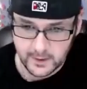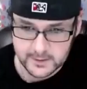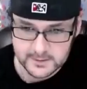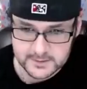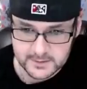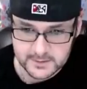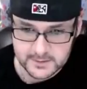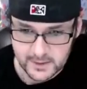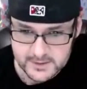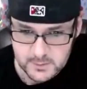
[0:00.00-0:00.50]

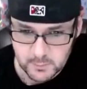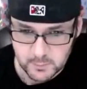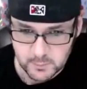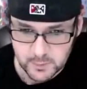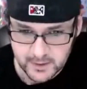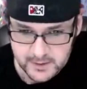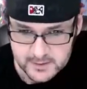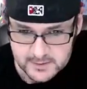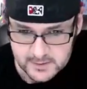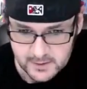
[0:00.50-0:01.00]
As a, as
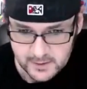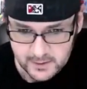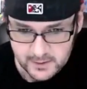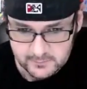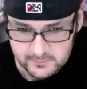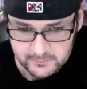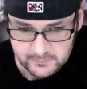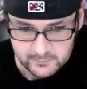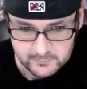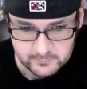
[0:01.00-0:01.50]
a
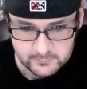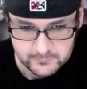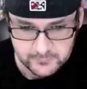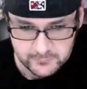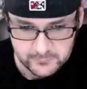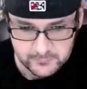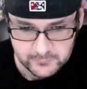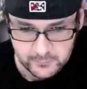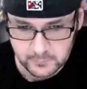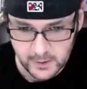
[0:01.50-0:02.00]
PSA from
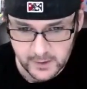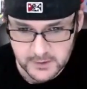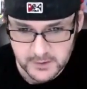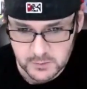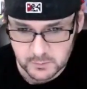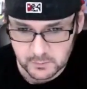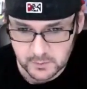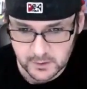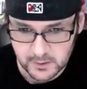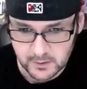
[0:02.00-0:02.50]
from
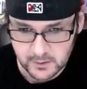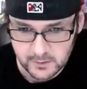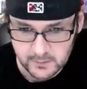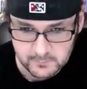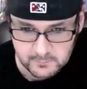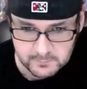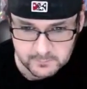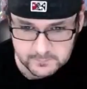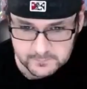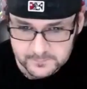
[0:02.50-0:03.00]
HMB
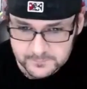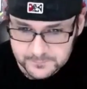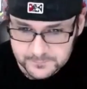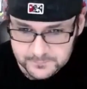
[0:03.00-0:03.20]
here.